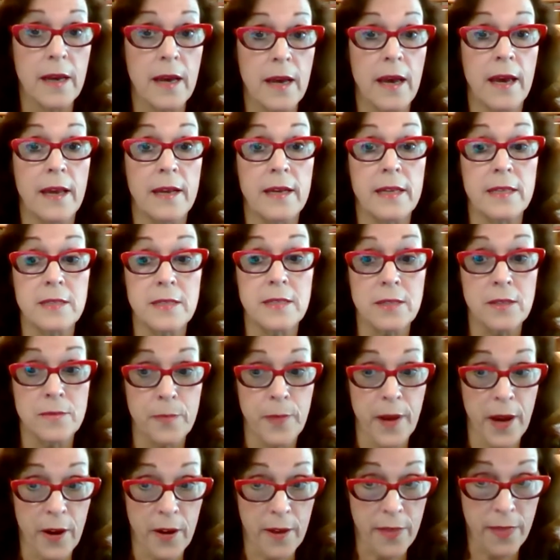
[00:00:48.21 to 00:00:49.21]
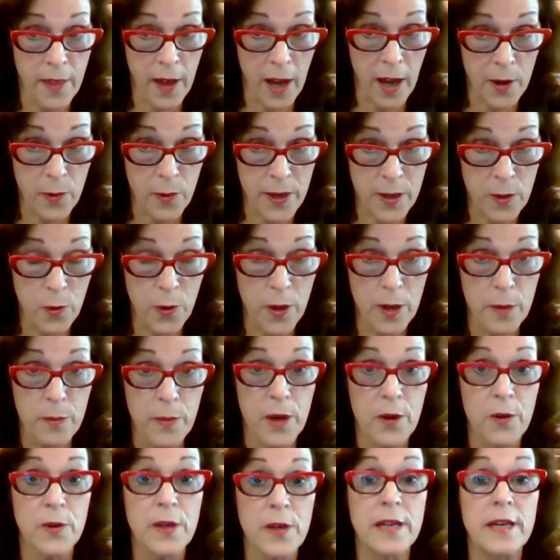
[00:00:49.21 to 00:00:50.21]
and it's parathyroid
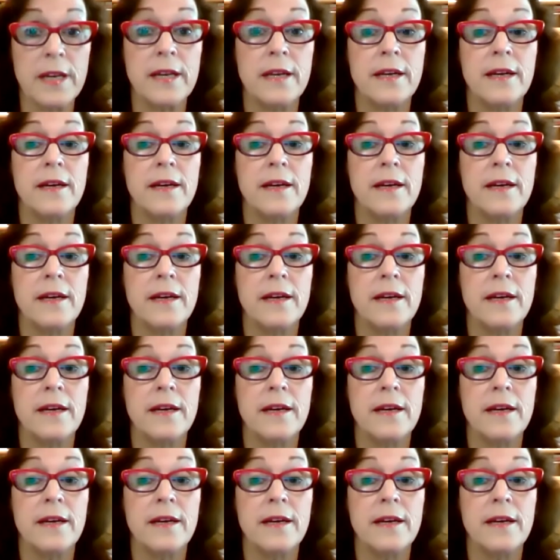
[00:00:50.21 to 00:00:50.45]
hormone